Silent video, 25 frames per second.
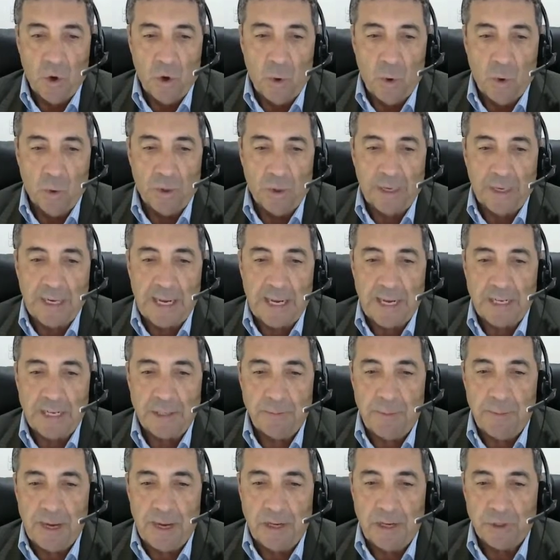or a
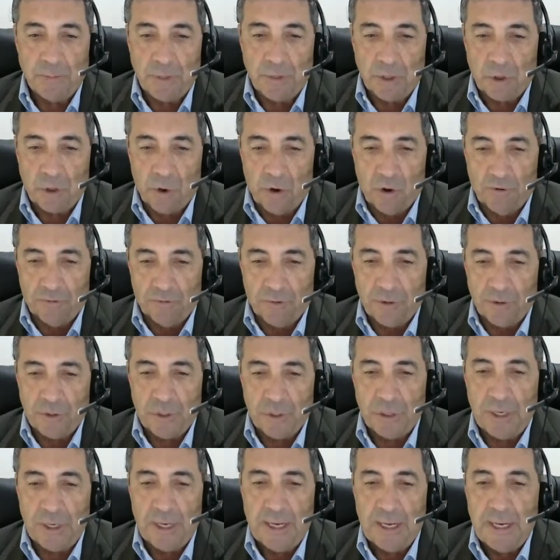case management
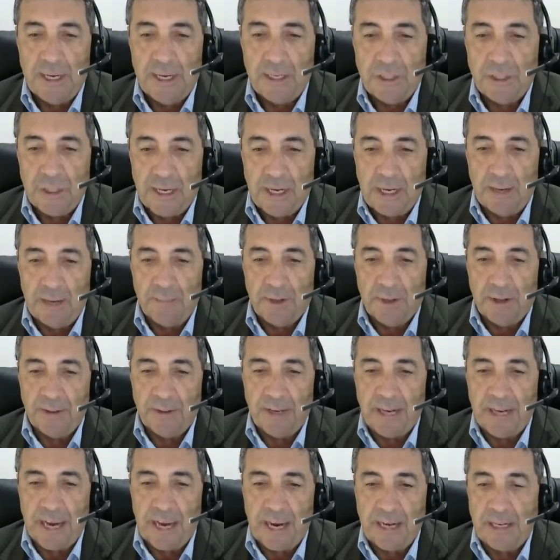conference chaired by
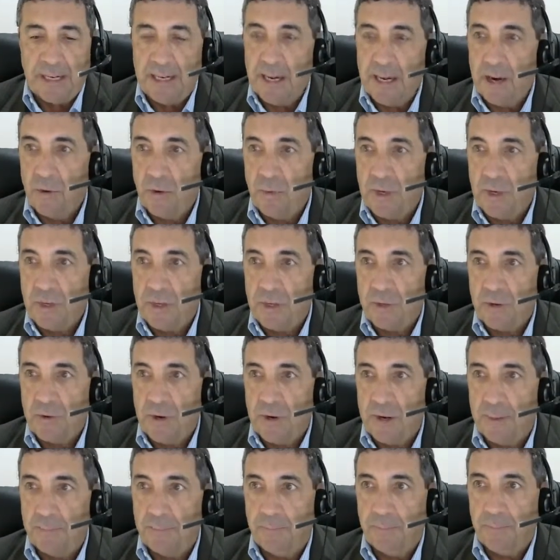the ADR
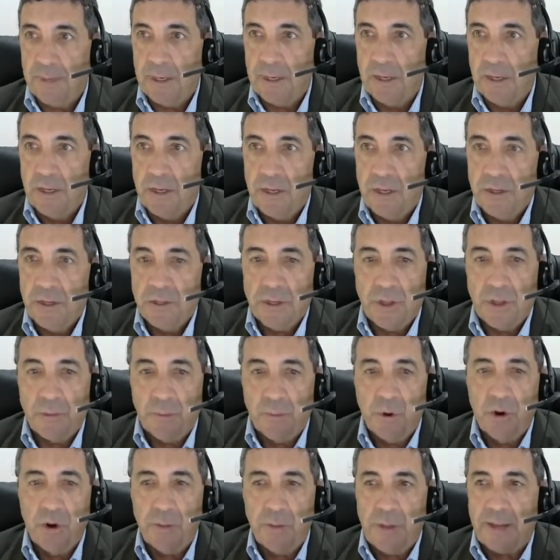registrar. So the
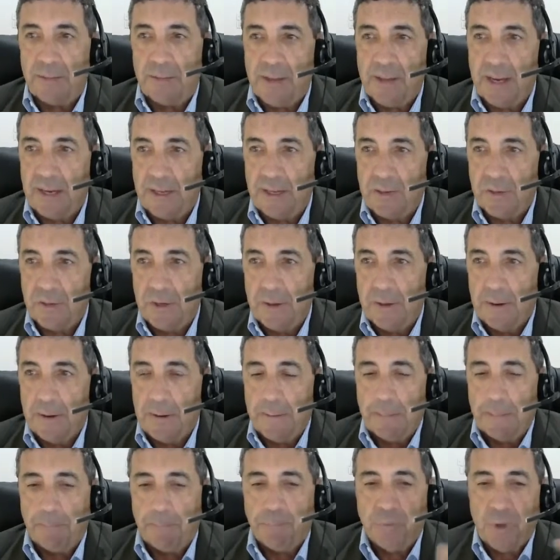point about that is
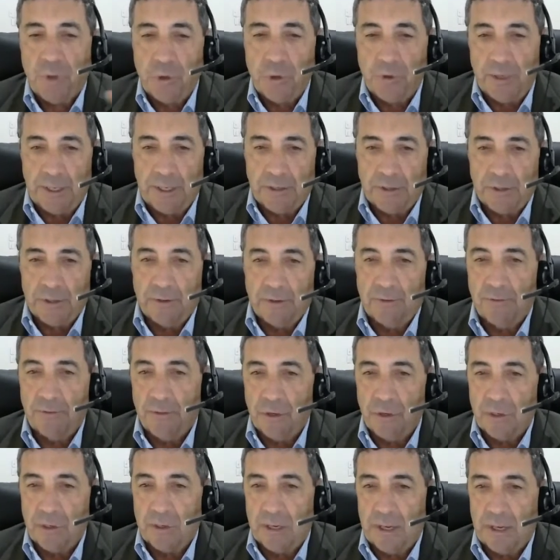three things.
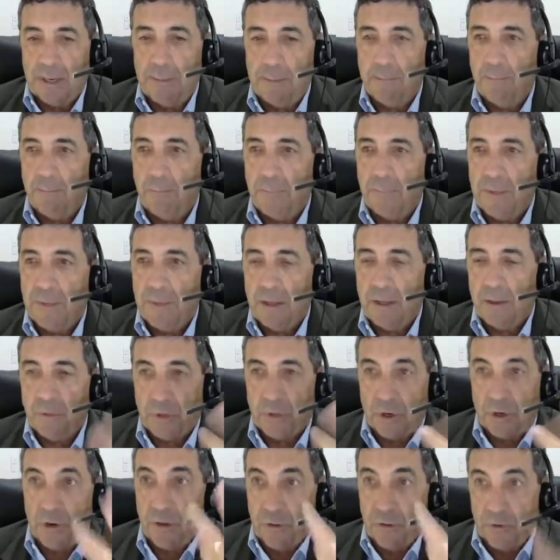
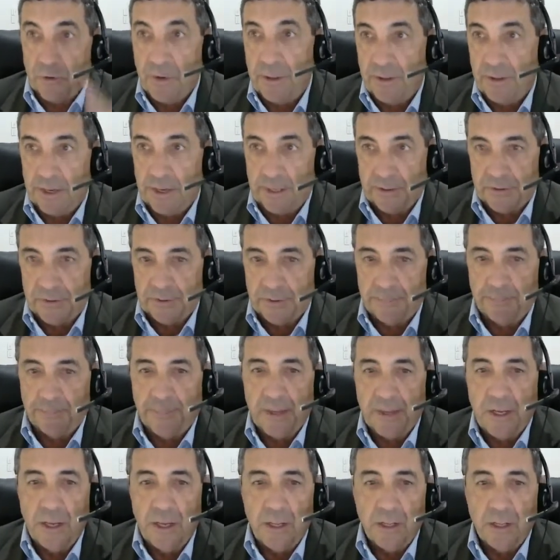
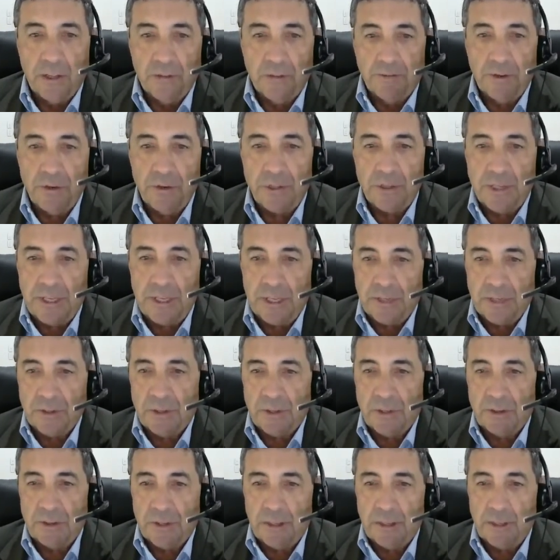The first is
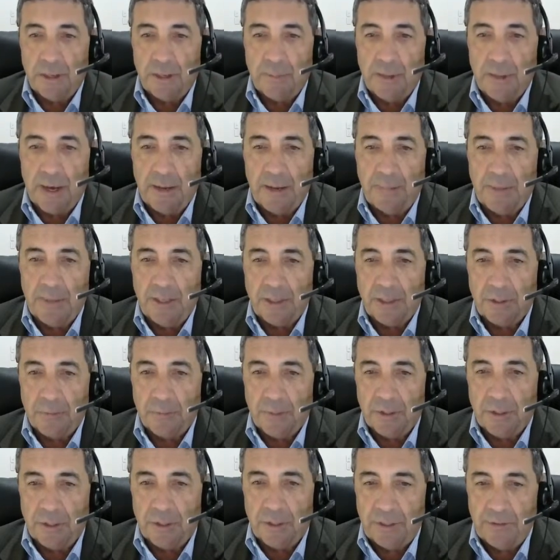that there may be
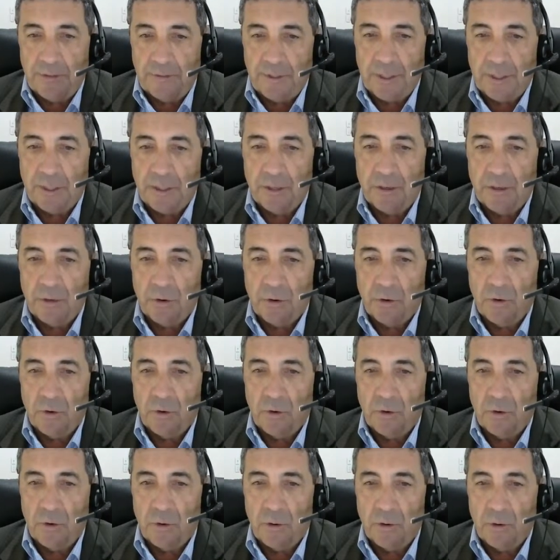specific
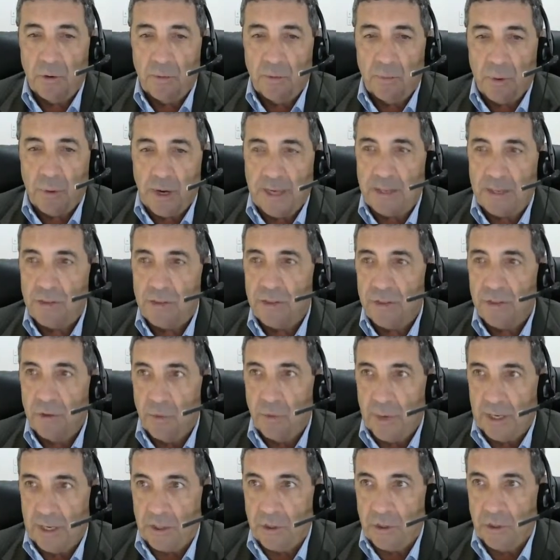practice
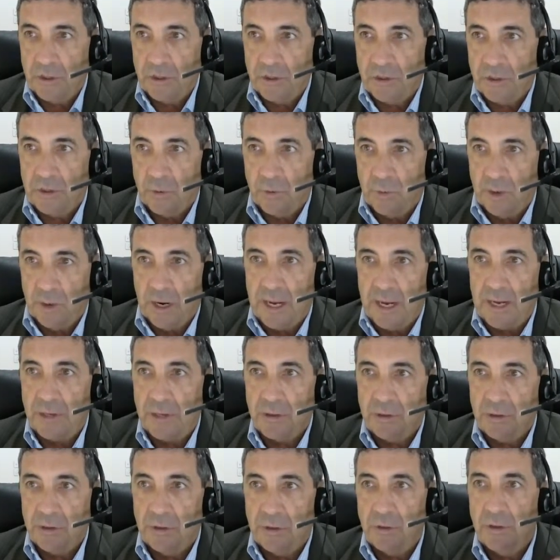directions that
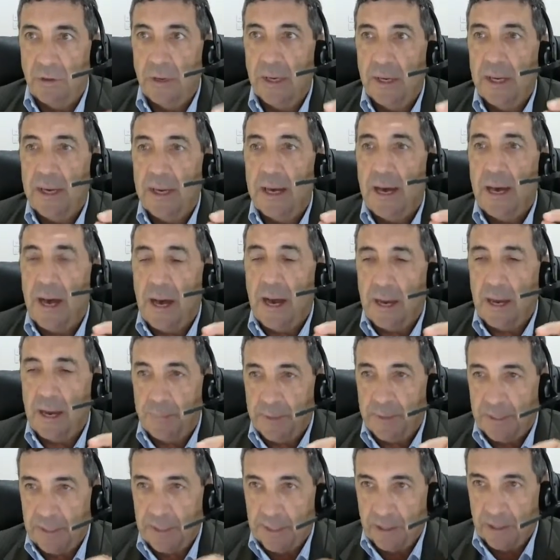relate to a
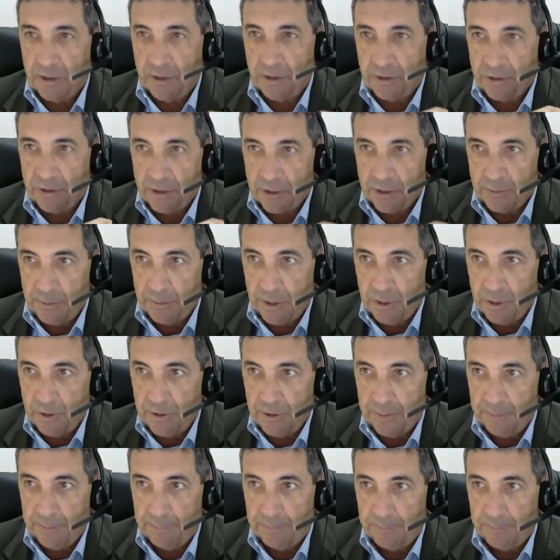particular dispute.